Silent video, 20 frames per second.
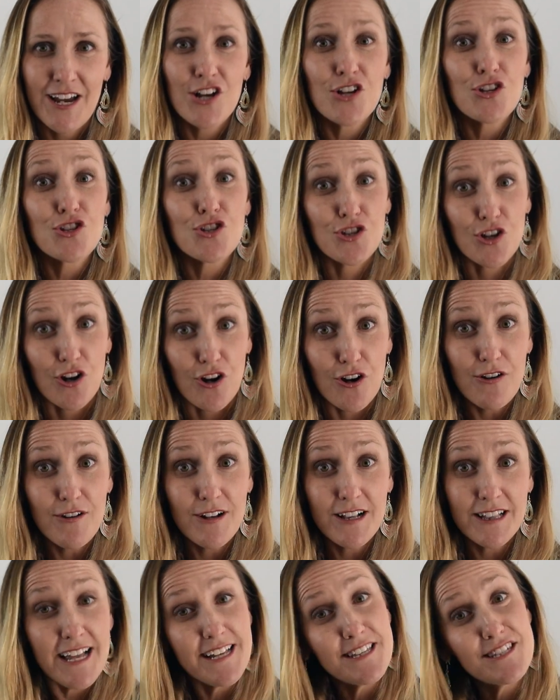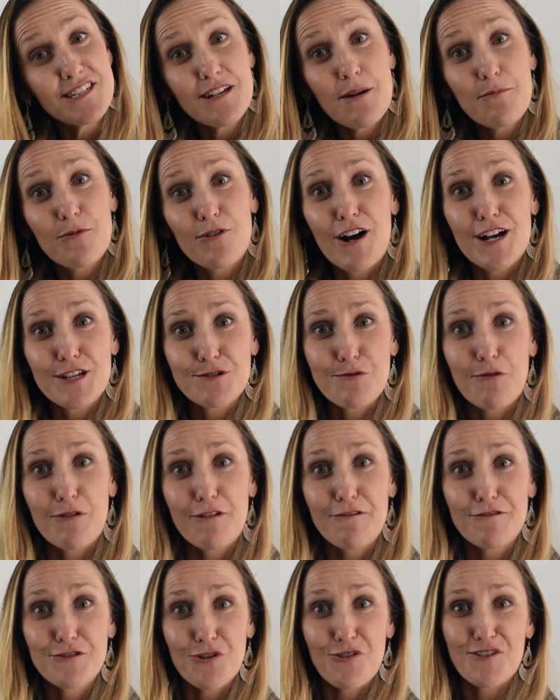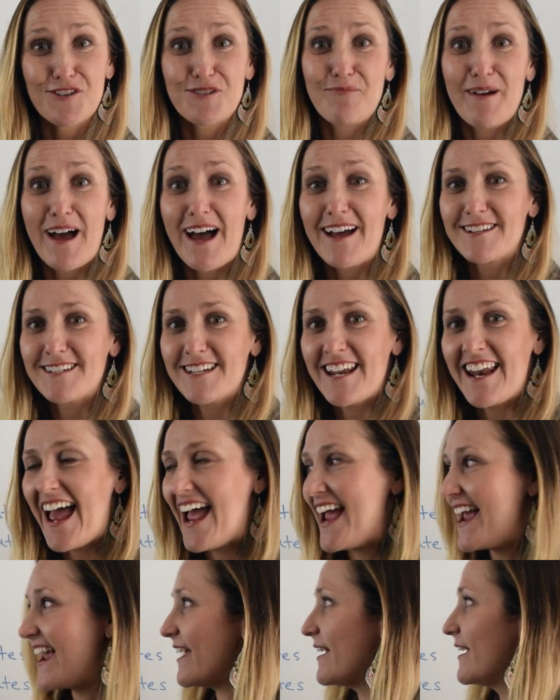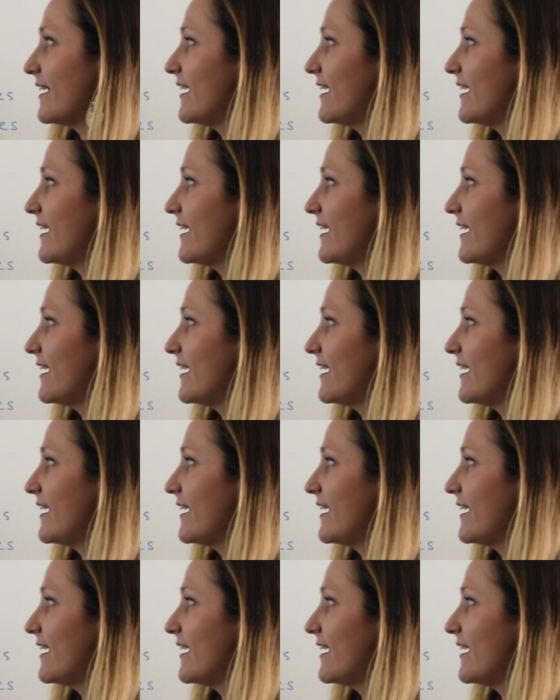So let's summarize what we've talked about today.